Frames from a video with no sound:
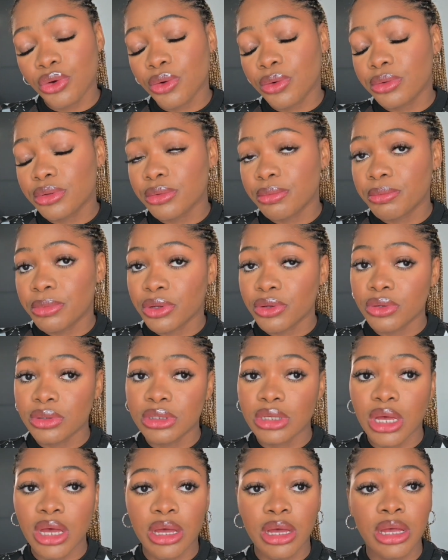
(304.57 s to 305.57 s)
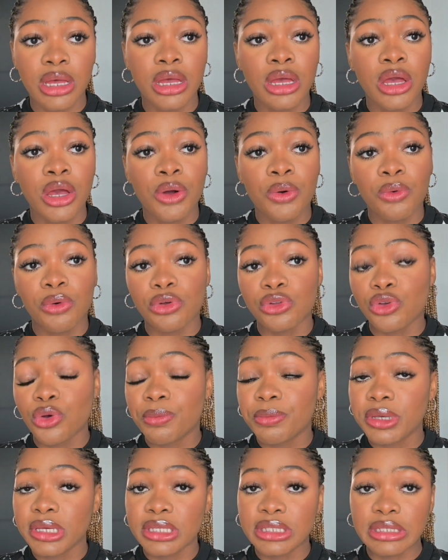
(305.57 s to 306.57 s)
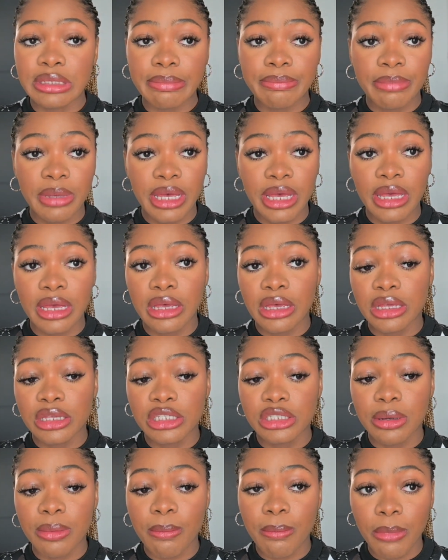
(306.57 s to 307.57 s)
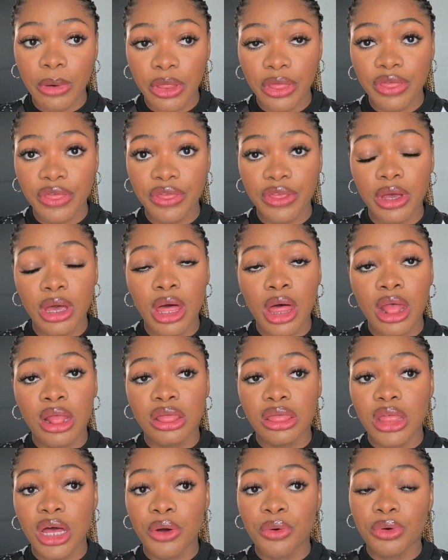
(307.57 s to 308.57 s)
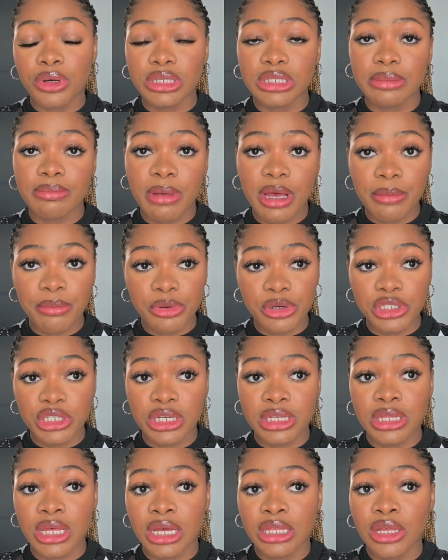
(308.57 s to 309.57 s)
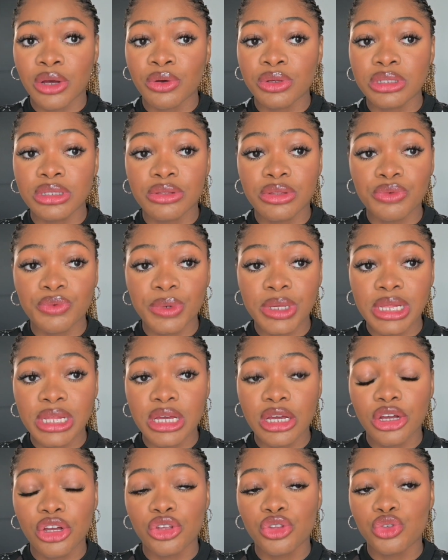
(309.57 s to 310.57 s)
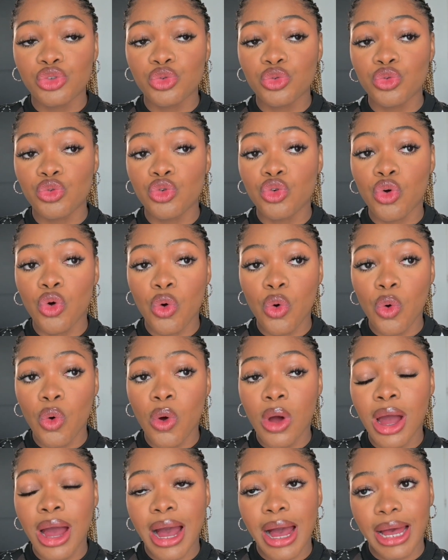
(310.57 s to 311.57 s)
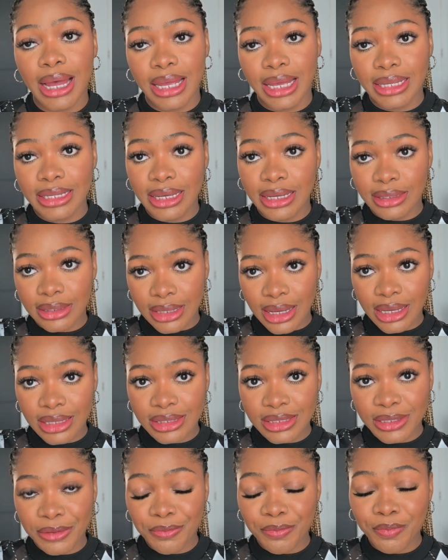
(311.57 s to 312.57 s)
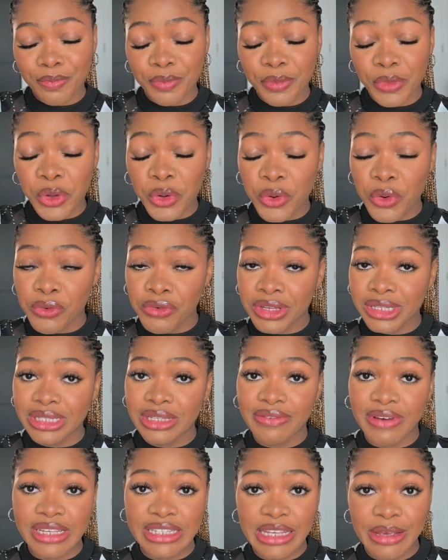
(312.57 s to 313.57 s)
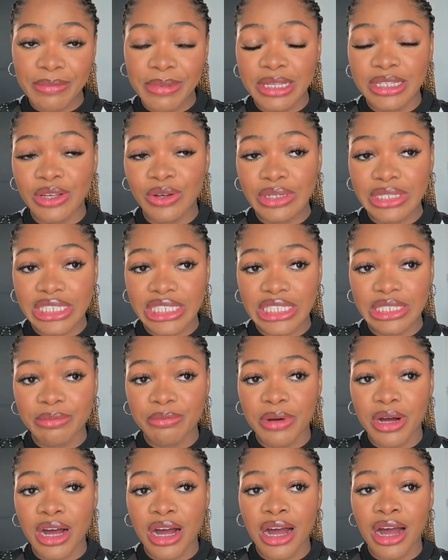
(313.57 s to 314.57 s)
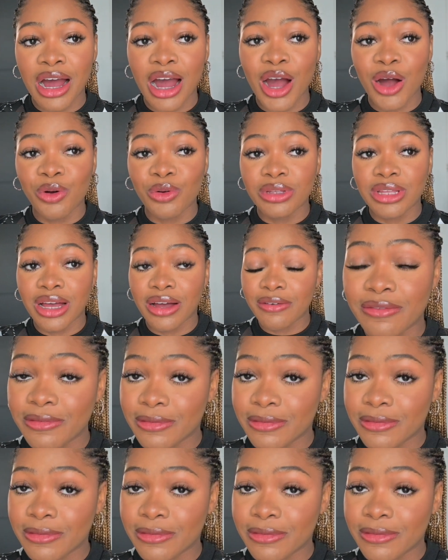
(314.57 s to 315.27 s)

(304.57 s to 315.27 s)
all the bills I was hoping to pay each month. That was my budget, and I wasn't willing to go higher than that. Obviously, if I say a place that was cheaper, I would